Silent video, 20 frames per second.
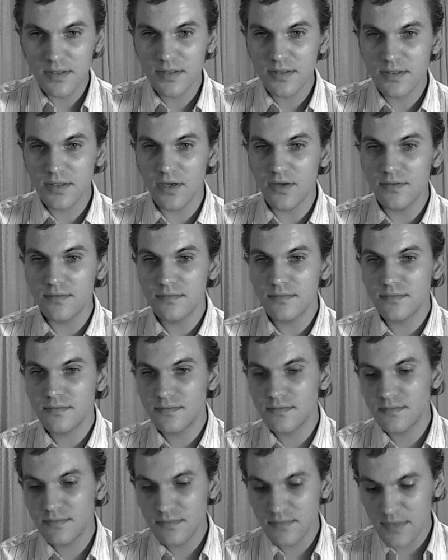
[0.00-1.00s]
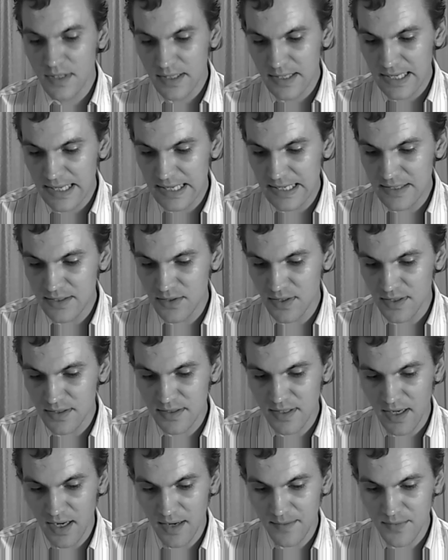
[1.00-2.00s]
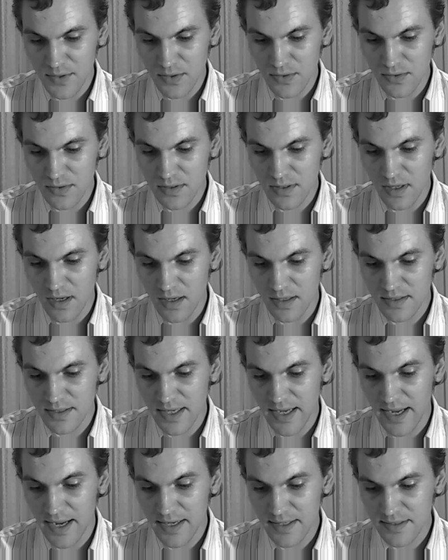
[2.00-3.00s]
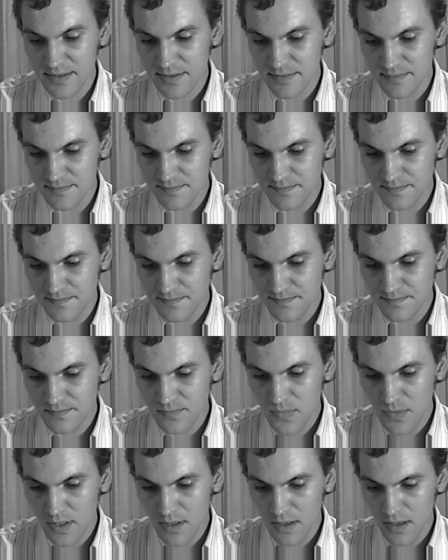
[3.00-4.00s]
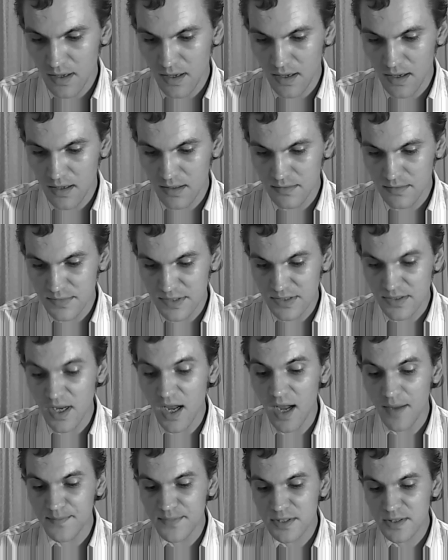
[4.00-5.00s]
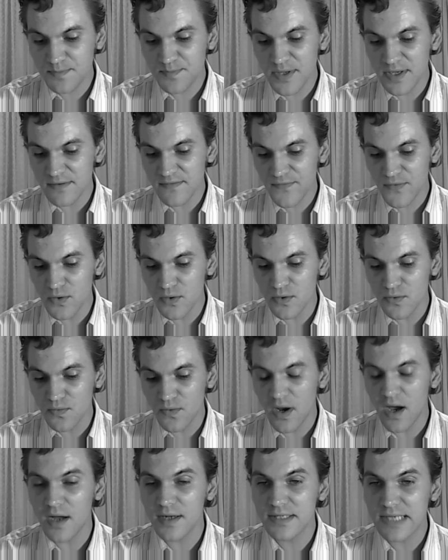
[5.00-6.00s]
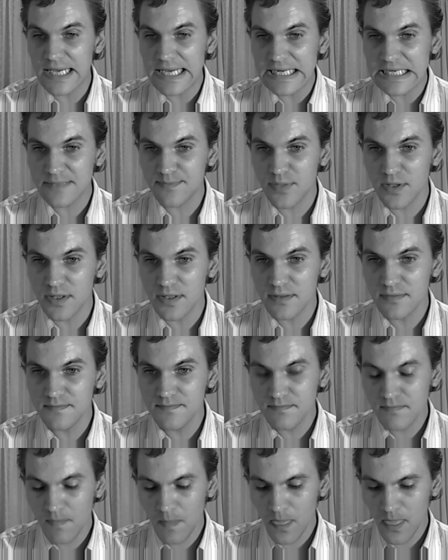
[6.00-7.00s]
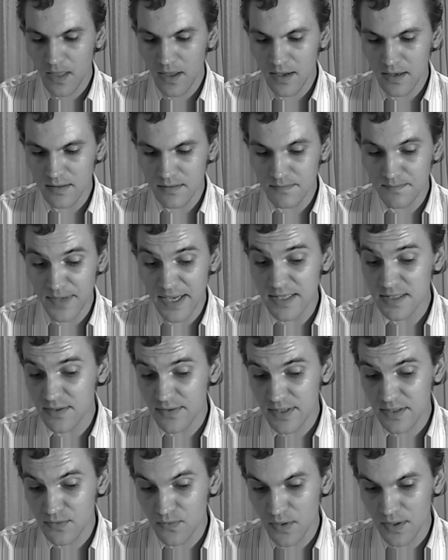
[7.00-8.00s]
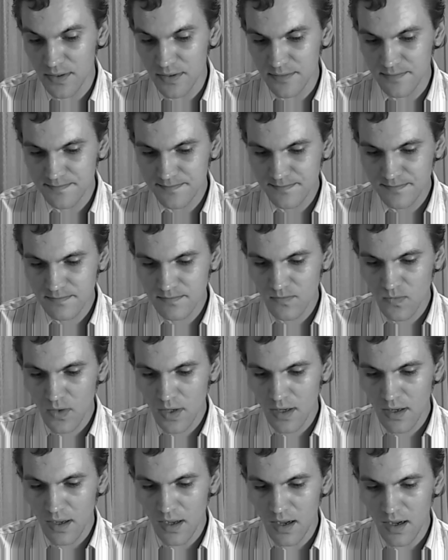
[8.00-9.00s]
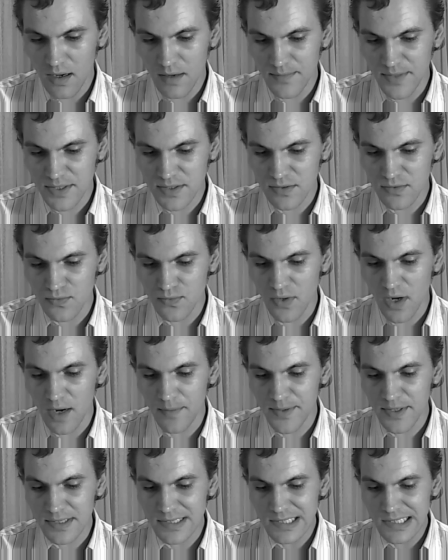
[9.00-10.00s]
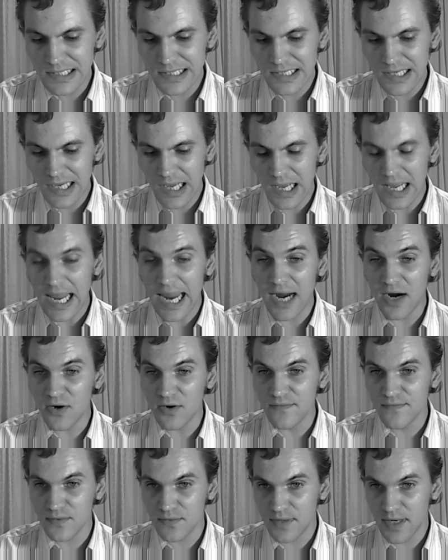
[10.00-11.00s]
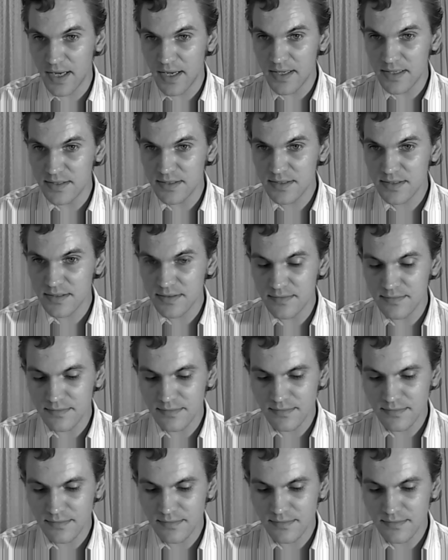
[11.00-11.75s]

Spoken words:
So, he took time to contact The top spent fuel rods expert, basically in the world, Mr. Robert Alvarez.